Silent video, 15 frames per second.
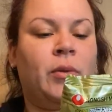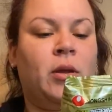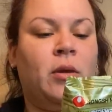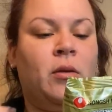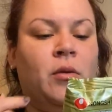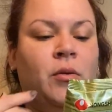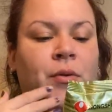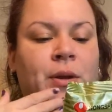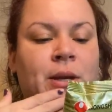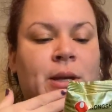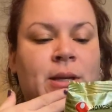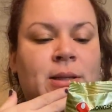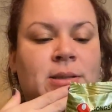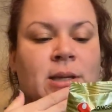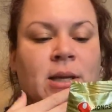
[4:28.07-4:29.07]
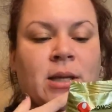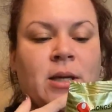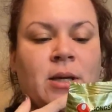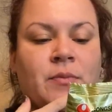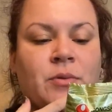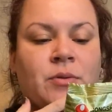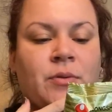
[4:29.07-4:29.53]
ingredients that
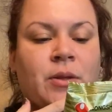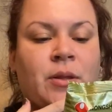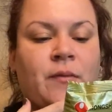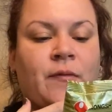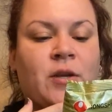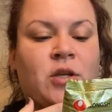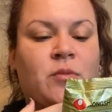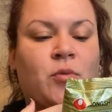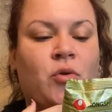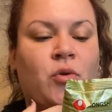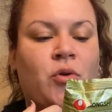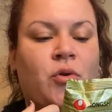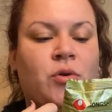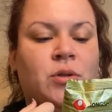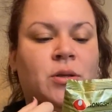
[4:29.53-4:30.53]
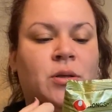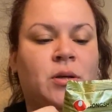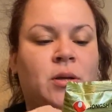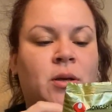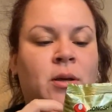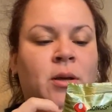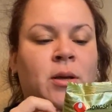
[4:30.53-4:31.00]
comes with the vegetable oils, the
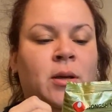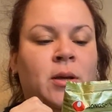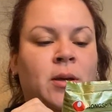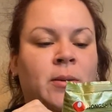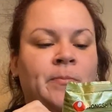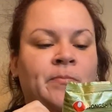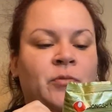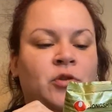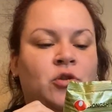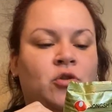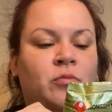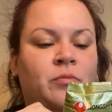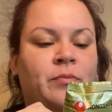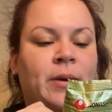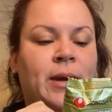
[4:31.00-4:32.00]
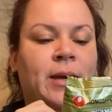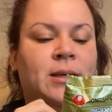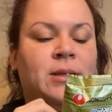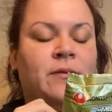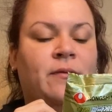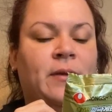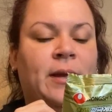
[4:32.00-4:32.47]
soup
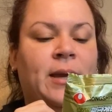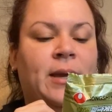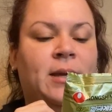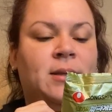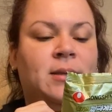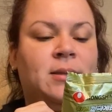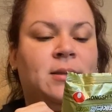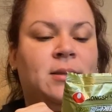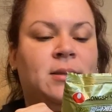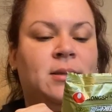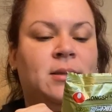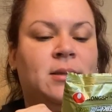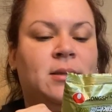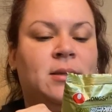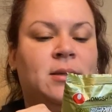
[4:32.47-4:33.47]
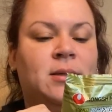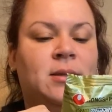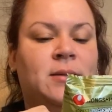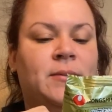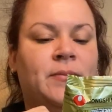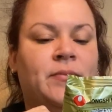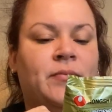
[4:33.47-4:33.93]
base, flakes,
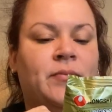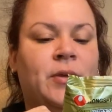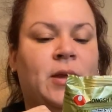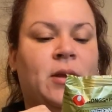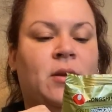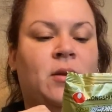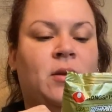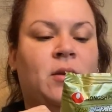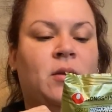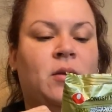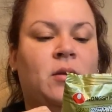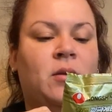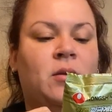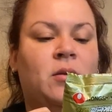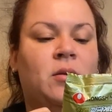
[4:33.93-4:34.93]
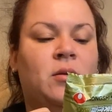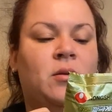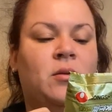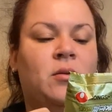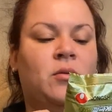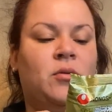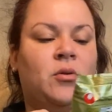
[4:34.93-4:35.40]
and
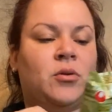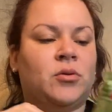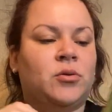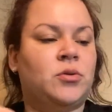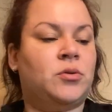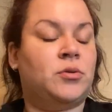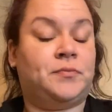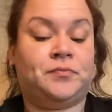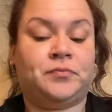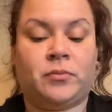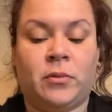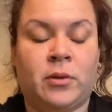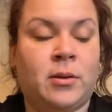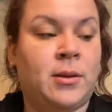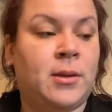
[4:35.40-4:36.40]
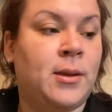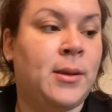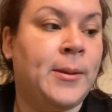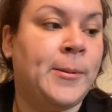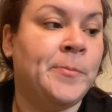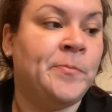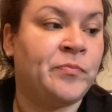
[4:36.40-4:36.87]
noodles.
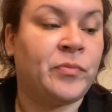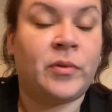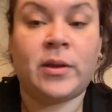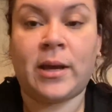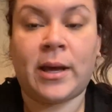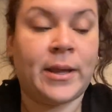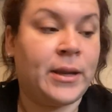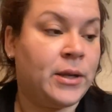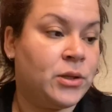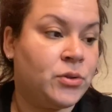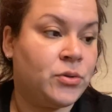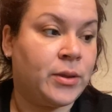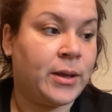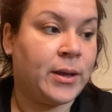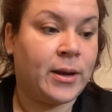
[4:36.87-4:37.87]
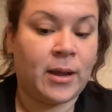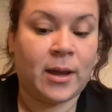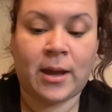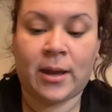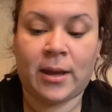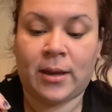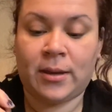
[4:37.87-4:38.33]
I didn't do that.
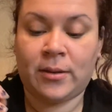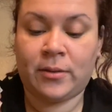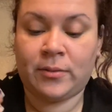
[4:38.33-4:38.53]
I